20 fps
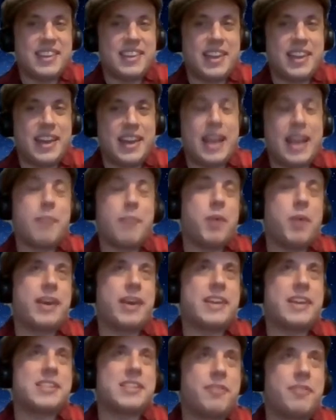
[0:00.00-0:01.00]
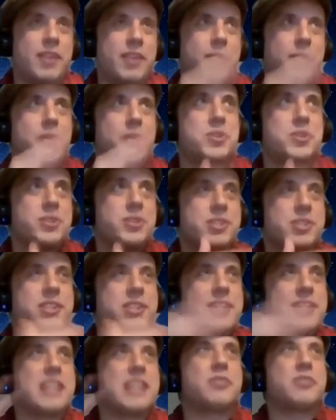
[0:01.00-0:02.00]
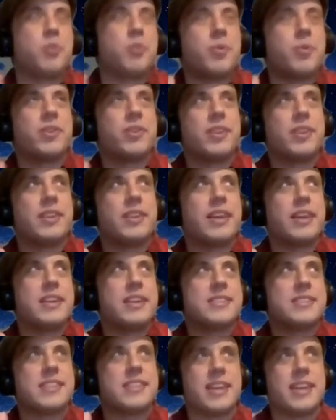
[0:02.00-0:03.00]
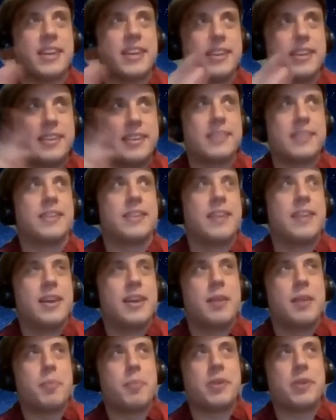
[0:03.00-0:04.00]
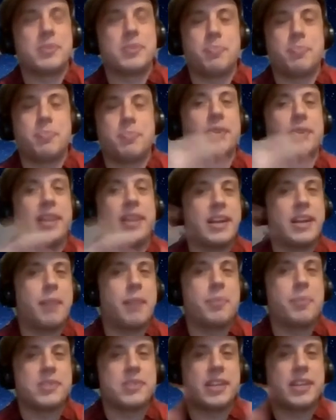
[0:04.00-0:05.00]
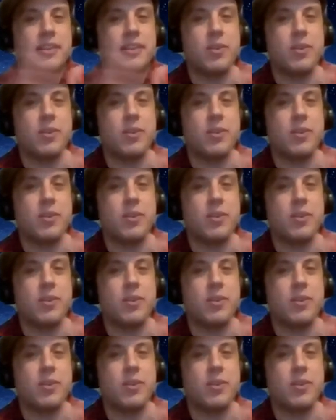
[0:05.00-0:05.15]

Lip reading: Yeah. I guess once you're successful with it, then it's like, but it's building it up is like